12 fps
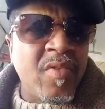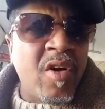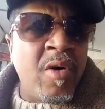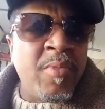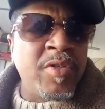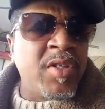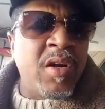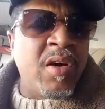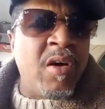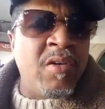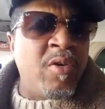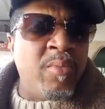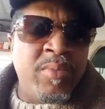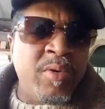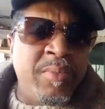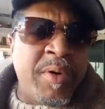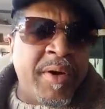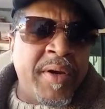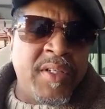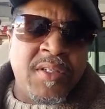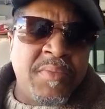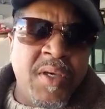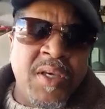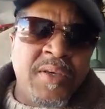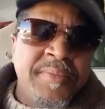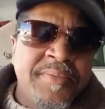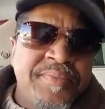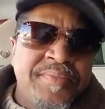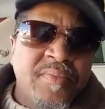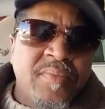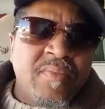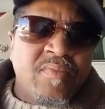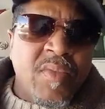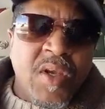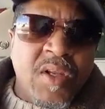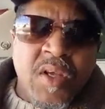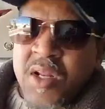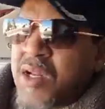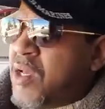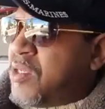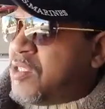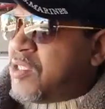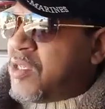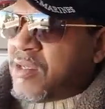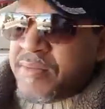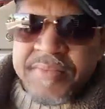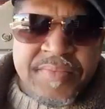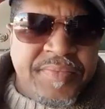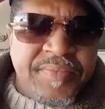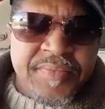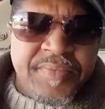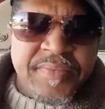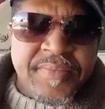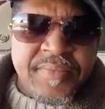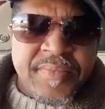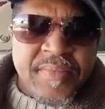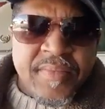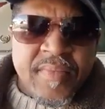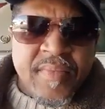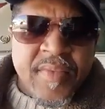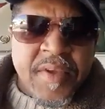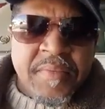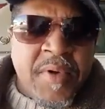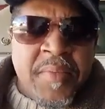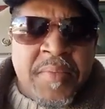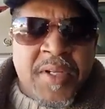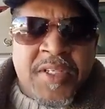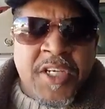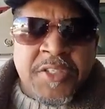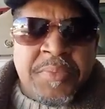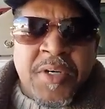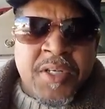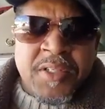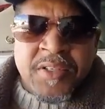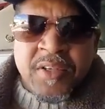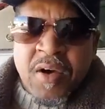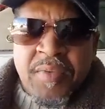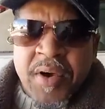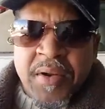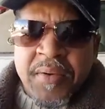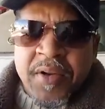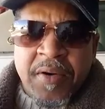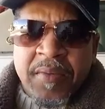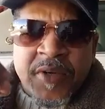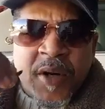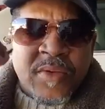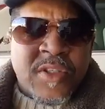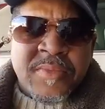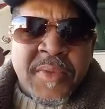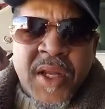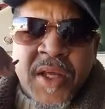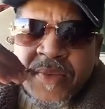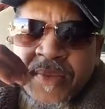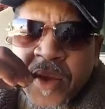almost at all. No blueberry to me. None of that shit. Maybe my taste buds is off. I don't know. Don't smell it.